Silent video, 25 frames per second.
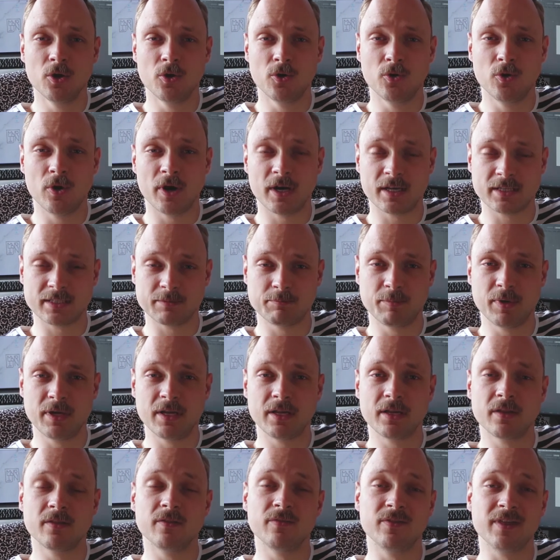who has
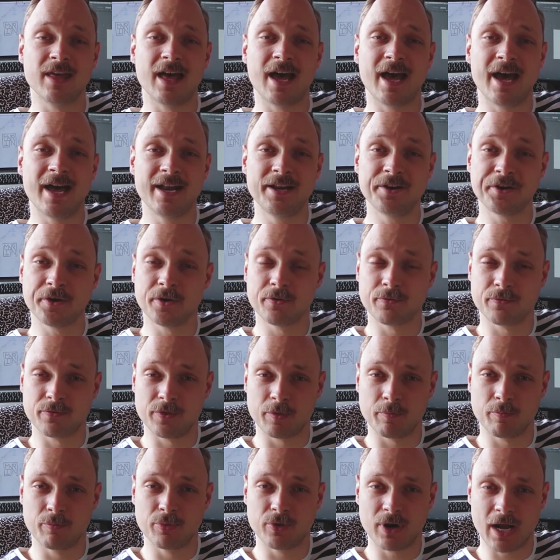been the head of
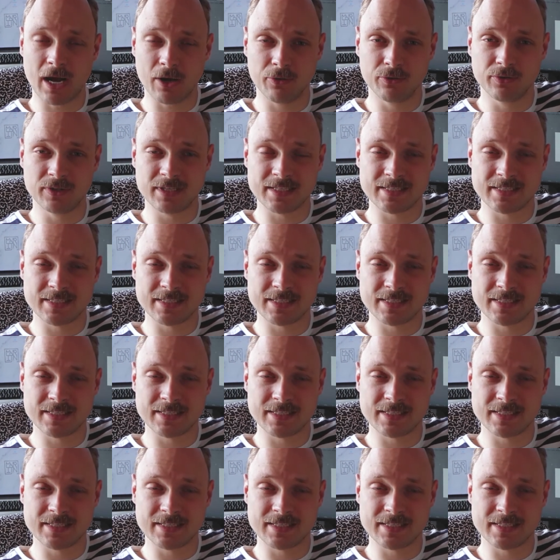the Brown